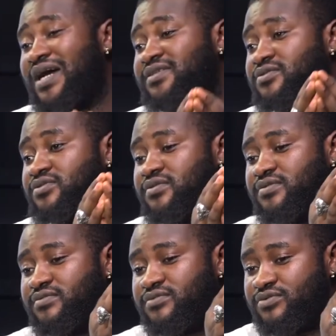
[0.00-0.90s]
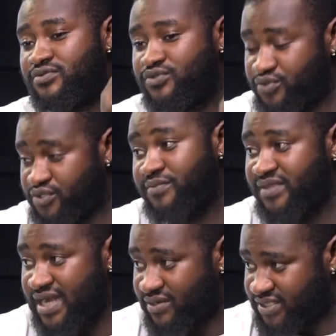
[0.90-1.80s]
and do
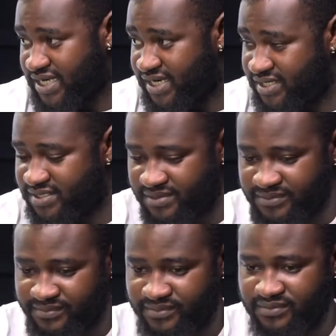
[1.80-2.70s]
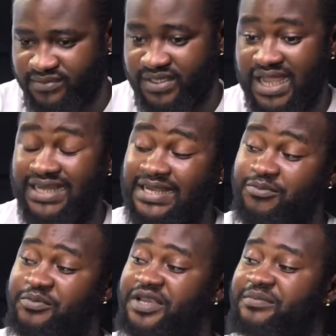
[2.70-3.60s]
something outside, and then Mommy